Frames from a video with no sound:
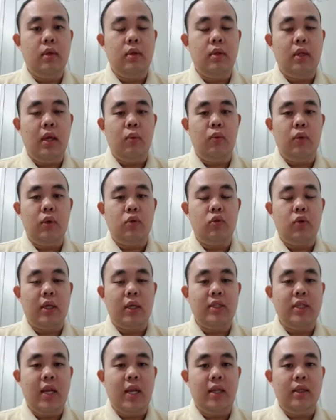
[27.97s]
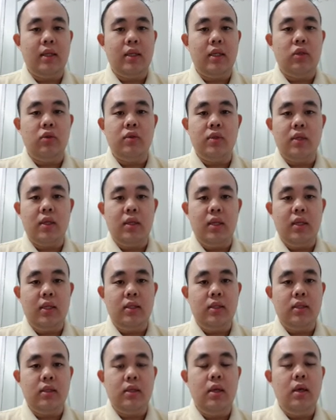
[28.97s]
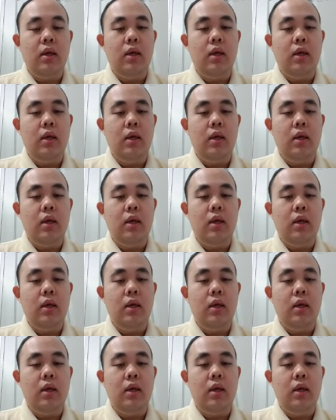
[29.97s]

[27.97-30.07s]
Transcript: Then we translate the user needs